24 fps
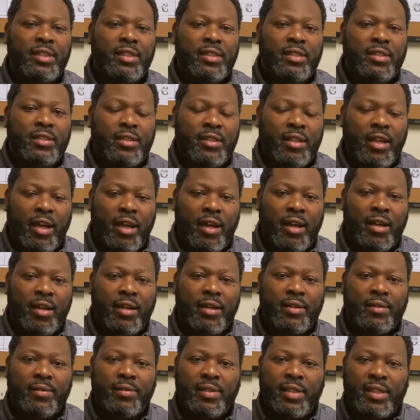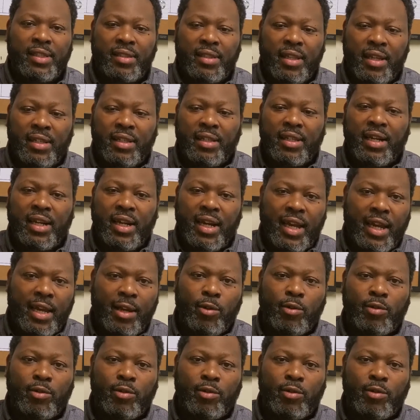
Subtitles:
the Thunderclouds.